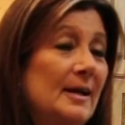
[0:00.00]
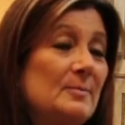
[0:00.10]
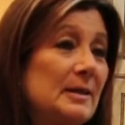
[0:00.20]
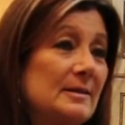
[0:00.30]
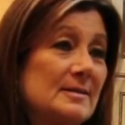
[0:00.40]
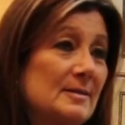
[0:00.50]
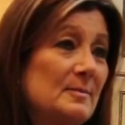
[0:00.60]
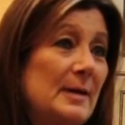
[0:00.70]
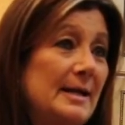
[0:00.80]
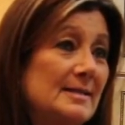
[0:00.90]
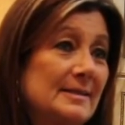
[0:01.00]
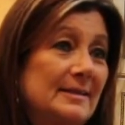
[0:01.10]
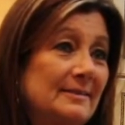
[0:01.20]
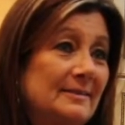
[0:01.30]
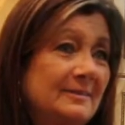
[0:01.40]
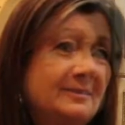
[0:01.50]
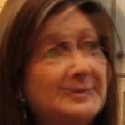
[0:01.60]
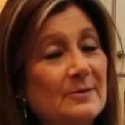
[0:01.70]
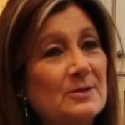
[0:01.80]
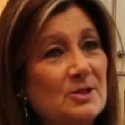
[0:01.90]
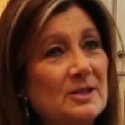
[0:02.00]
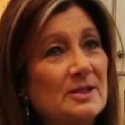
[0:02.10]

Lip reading: I mean, it's amazing. It was